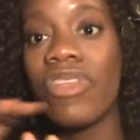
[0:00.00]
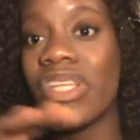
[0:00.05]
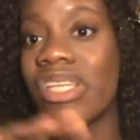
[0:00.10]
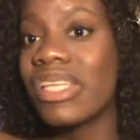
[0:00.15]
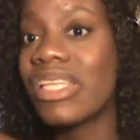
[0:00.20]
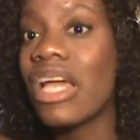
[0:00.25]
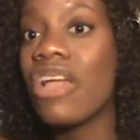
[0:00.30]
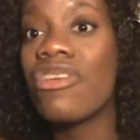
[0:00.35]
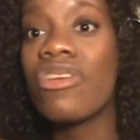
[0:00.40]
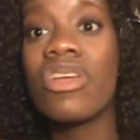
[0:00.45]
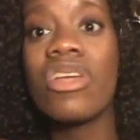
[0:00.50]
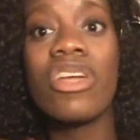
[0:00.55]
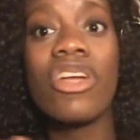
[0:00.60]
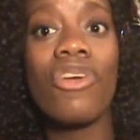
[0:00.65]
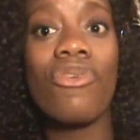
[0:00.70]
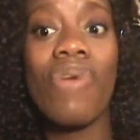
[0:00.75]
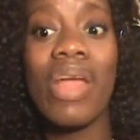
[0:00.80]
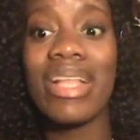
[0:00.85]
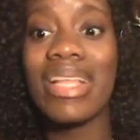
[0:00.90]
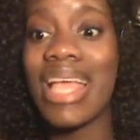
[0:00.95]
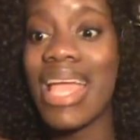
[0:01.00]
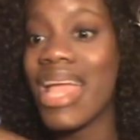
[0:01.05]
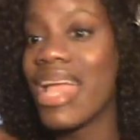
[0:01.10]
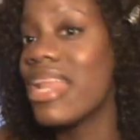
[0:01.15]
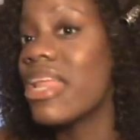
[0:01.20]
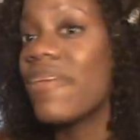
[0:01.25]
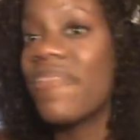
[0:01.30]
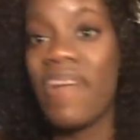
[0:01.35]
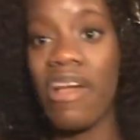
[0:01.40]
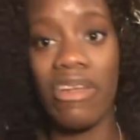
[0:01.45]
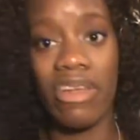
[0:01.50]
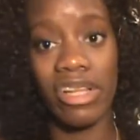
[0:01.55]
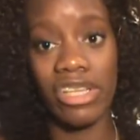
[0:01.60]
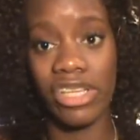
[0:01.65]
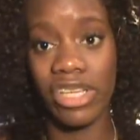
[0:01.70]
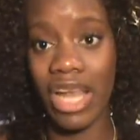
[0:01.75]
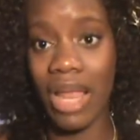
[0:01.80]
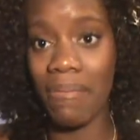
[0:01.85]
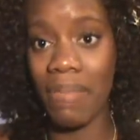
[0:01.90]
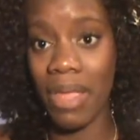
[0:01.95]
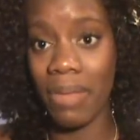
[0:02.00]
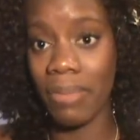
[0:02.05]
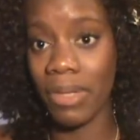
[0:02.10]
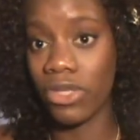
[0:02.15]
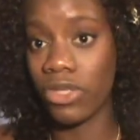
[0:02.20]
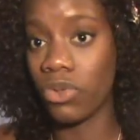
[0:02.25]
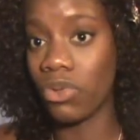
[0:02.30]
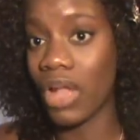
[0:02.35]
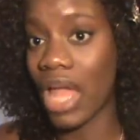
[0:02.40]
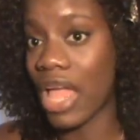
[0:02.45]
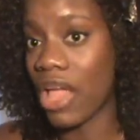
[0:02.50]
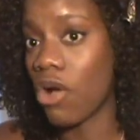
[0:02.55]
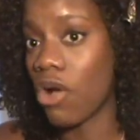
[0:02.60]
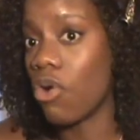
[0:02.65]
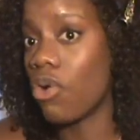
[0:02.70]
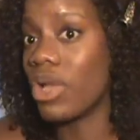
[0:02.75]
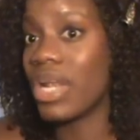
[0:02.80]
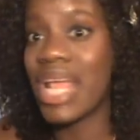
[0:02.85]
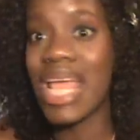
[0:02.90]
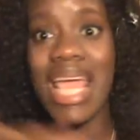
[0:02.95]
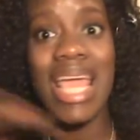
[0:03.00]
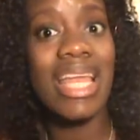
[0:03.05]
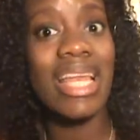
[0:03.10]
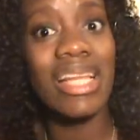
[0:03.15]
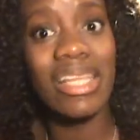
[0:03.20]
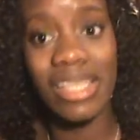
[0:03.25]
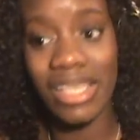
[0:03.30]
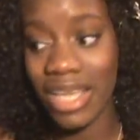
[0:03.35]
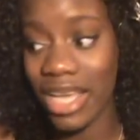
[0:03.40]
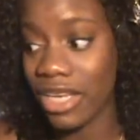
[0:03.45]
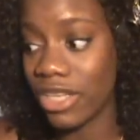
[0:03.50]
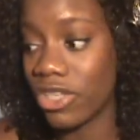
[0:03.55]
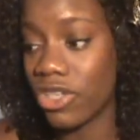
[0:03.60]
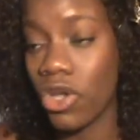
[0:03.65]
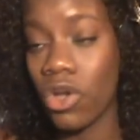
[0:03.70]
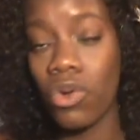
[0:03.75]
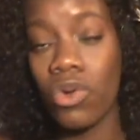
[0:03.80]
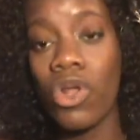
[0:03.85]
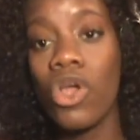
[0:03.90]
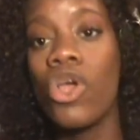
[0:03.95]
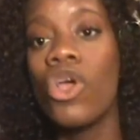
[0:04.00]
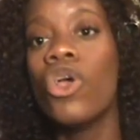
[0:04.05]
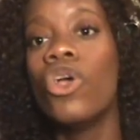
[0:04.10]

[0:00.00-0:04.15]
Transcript: this is how you can correct any foundation that may be too light on any skin tone.